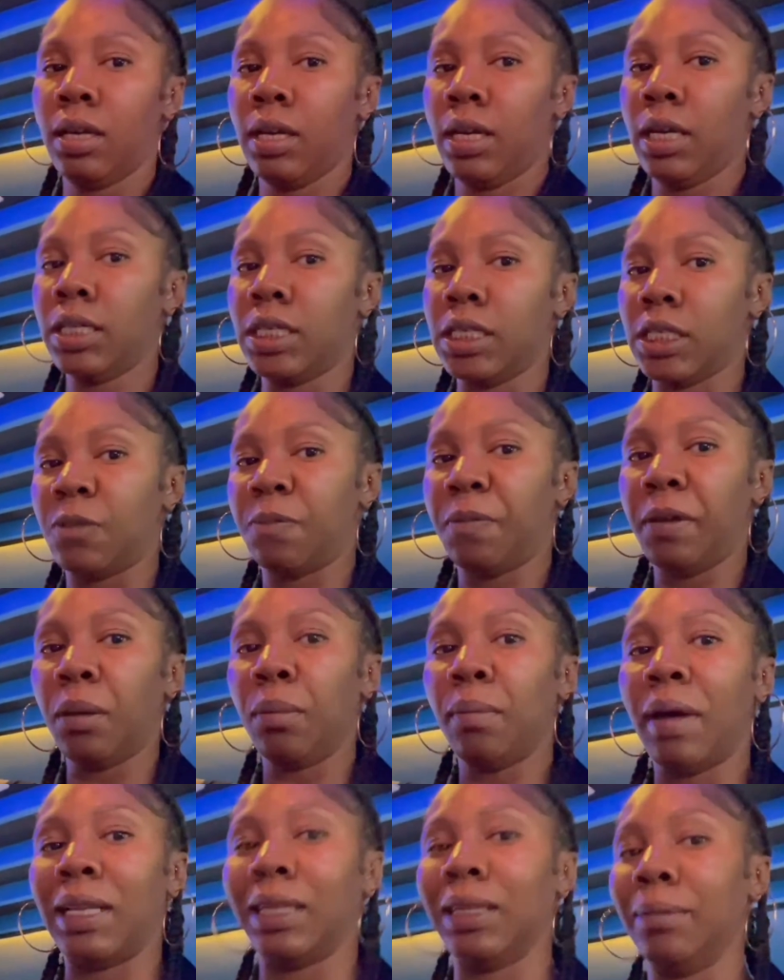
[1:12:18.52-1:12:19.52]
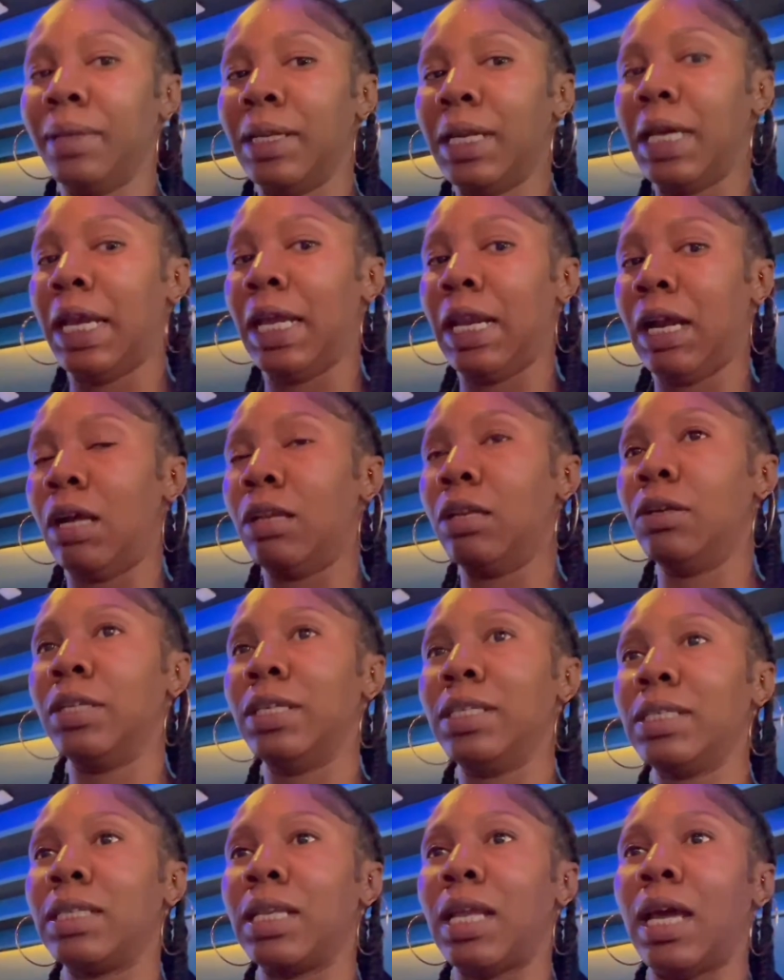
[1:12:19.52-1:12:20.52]
He just spilled my lemonade all on
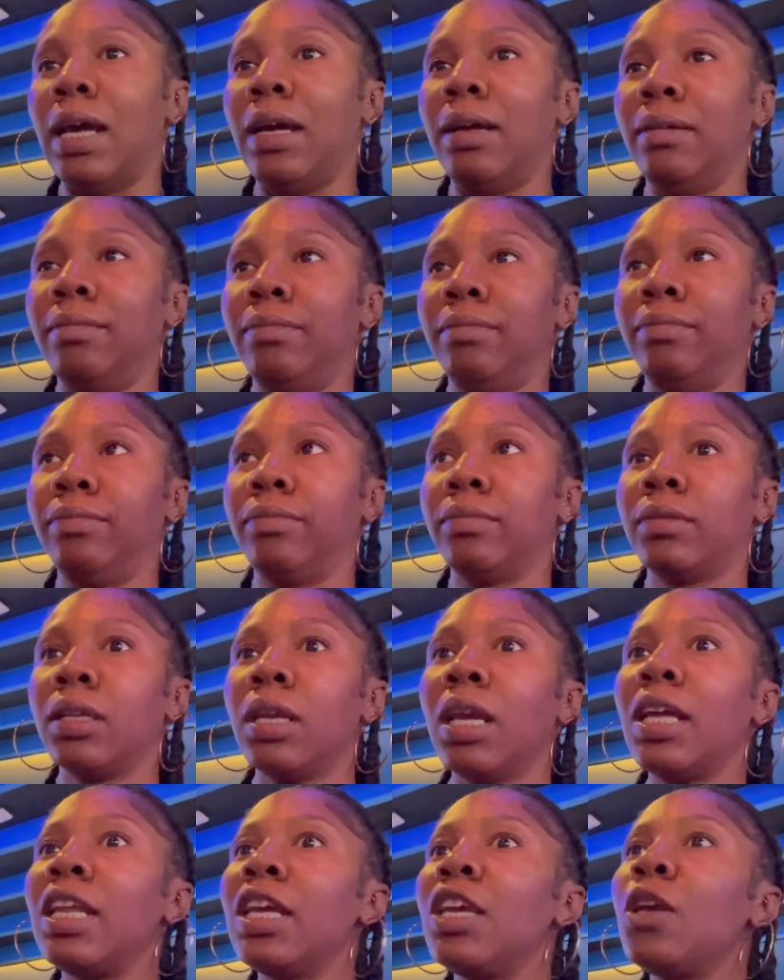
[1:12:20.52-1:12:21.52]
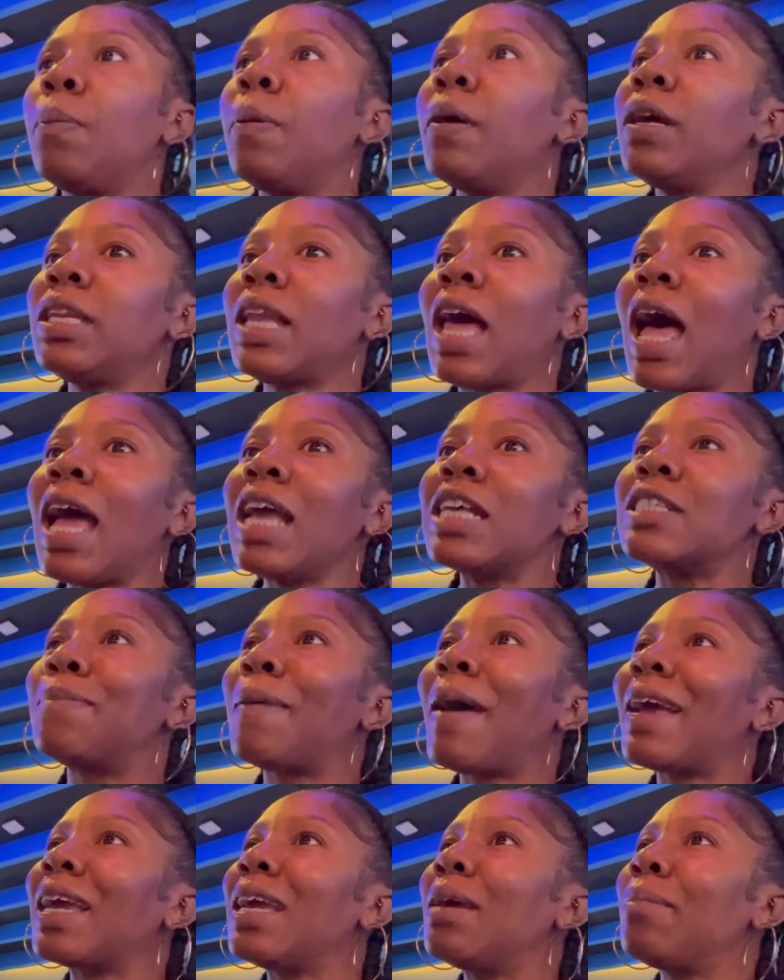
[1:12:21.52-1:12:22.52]
his lap. And then you putting the ice
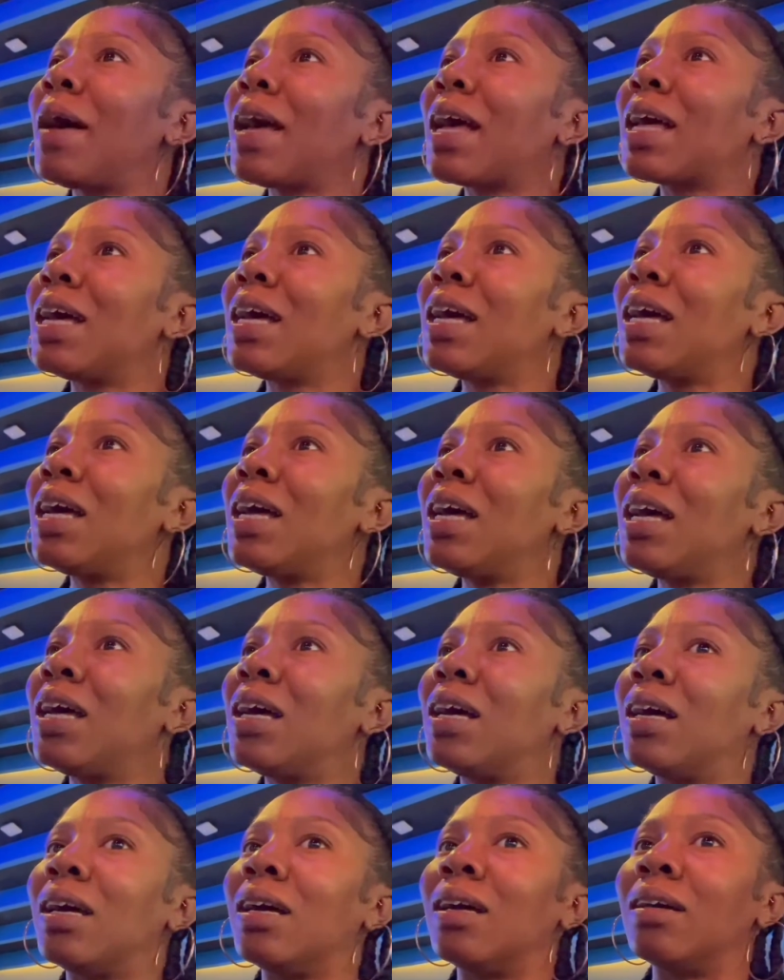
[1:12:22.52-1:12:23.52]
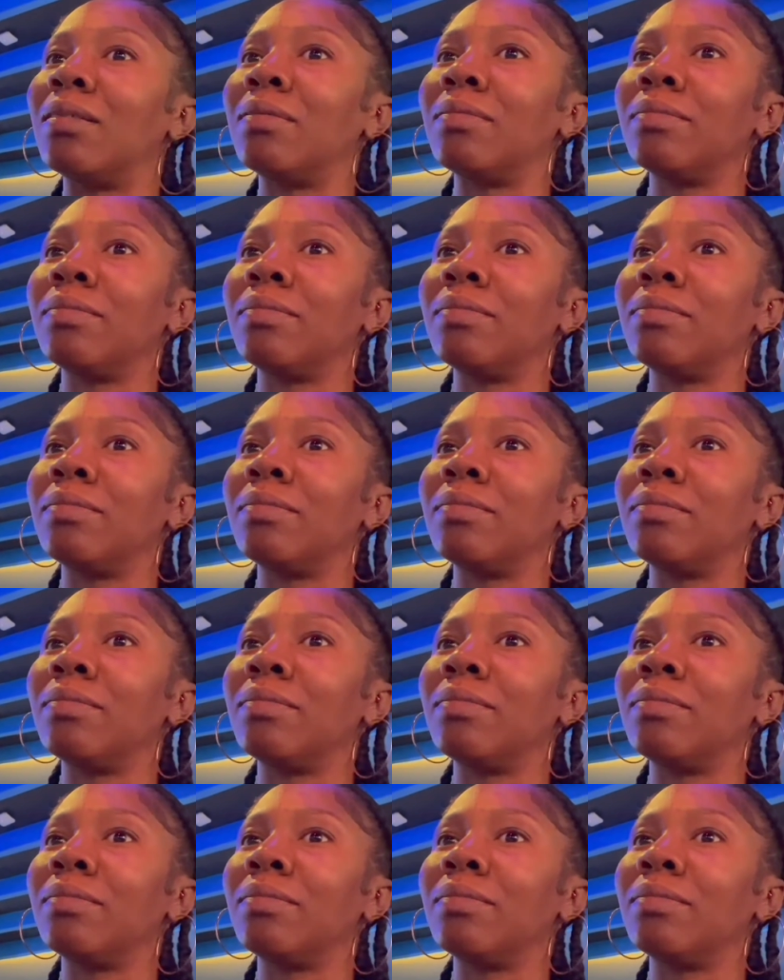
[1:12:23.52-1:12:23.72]
back in my cup.